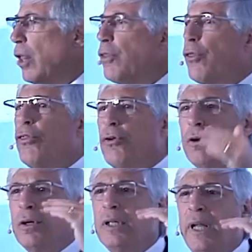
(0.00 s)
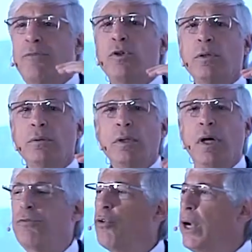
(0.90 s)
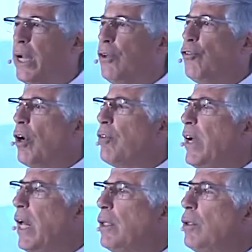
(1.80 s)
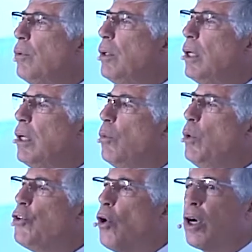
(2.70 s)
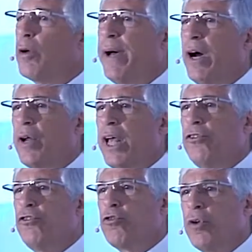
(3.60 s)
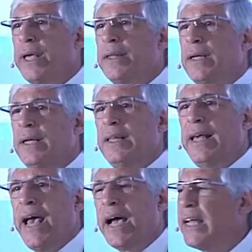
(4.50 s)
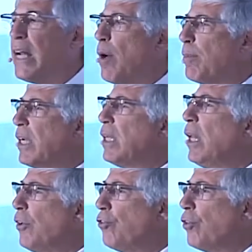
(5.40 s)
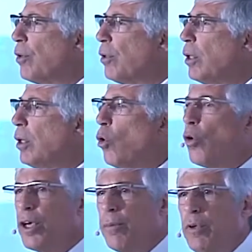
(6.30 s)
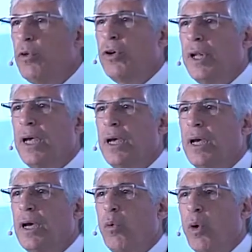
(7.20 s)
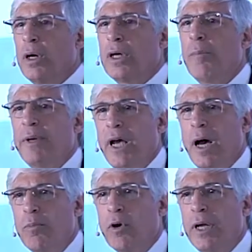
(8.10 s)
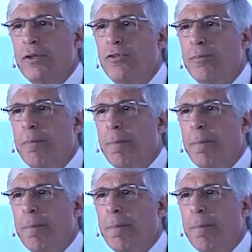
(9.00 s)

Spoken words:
The third level of creating shared value we talk about as strengthening the economic cluster or community where a company operates.